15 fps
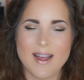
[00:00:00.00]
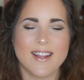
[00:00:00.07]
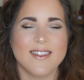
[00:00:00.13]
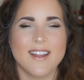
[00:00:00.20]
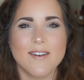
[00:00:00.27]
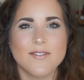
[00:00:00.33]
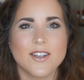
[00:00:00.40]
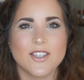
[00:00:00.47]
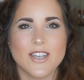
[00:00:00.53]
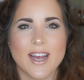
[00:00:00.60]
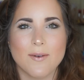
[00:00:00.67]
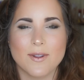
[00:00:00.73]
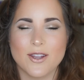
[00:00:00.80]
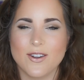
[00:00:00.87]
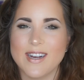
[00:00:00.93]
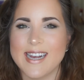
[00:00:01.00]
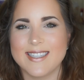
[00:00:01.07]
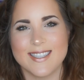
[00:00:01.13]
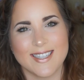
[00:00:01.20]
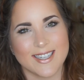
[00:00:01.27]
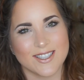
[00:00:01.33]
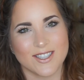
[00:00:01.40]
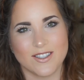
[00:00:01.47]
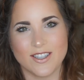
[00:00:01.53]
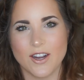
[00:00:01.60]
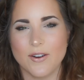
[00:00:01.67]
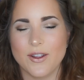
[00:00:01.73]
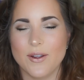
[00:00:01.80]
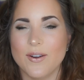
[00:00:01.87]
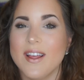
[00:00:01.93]
I love to chat with you guys and get to
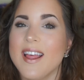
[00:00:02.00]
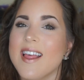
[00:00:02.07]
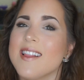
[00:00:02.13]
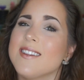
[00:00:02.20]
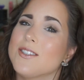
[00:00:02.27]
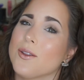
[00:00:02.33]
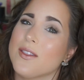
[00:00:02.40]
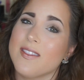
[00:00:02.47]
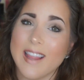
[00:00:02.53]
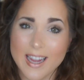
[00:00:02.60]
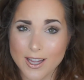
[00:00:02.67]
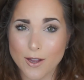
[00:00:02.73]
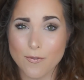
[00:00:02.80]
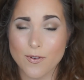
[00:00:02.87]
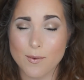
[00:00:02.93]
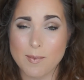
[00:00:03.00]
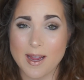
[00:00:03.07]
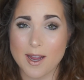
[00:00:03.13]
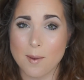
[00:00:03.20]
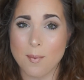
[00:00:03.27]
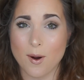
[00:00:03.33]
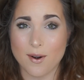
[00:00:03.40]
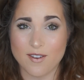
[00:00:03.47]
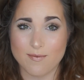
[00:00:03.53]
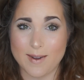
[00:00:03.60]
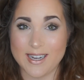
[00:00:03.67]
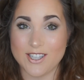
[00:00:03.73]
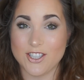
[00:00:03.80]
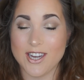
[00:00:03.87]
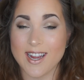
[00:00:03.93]
know you. So thank you for being a part of
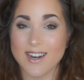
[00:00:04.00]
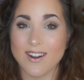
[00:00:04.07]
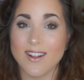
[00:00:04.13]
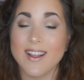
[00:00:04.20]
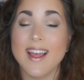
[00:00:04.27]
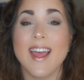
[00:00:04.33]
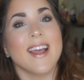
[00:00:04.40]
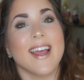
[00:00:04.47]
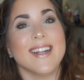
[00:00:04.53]
my channel.